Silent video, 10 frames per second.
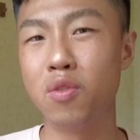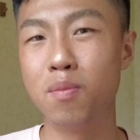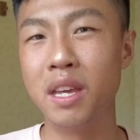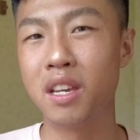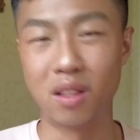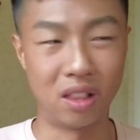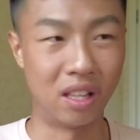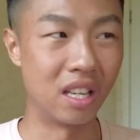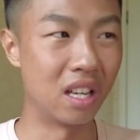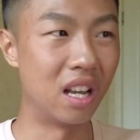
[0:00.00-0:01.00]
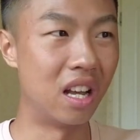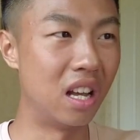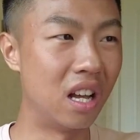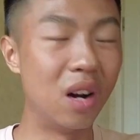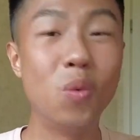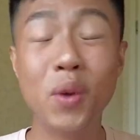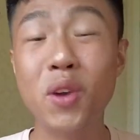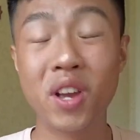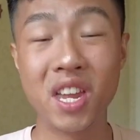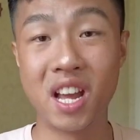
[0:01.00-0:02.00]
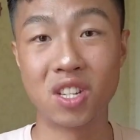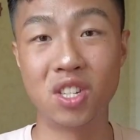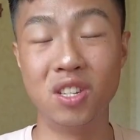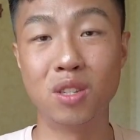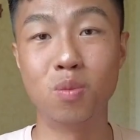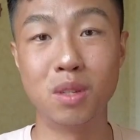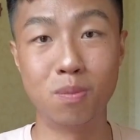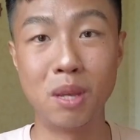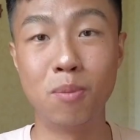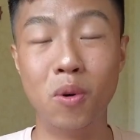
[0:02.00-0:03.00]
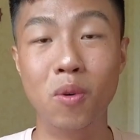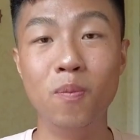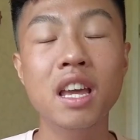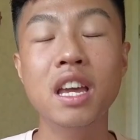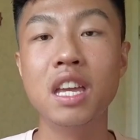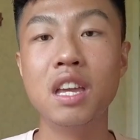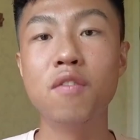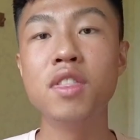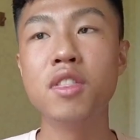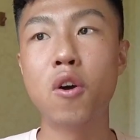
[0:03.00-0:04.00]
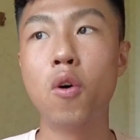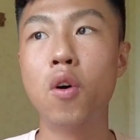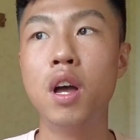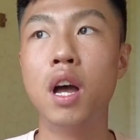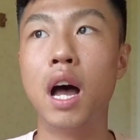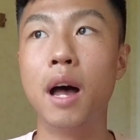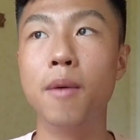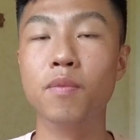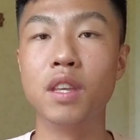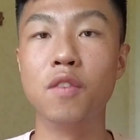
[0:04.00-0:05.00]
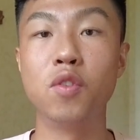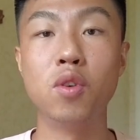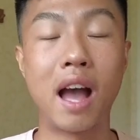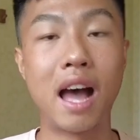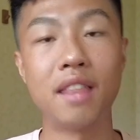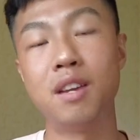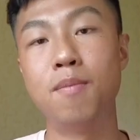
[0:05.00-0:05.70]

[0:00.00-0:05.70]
make it like a real connections with people. Even though if you add them